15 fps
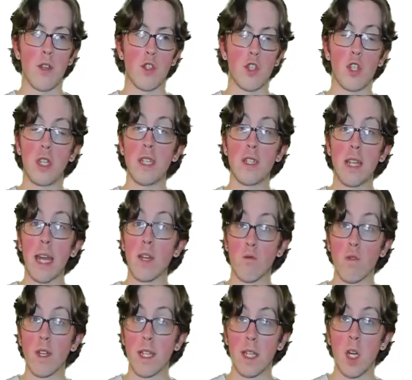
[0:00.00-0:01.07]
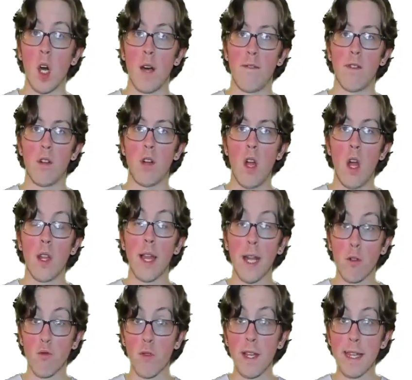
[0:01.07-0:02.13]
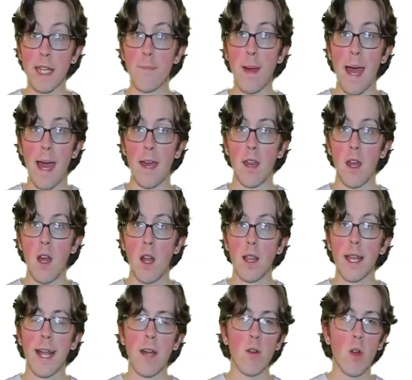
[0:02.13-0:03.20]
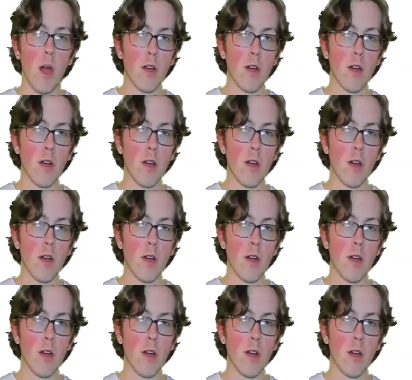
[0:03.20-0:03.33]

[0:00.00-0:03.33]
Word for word: she's like really awful, like really bad. Like I don't know how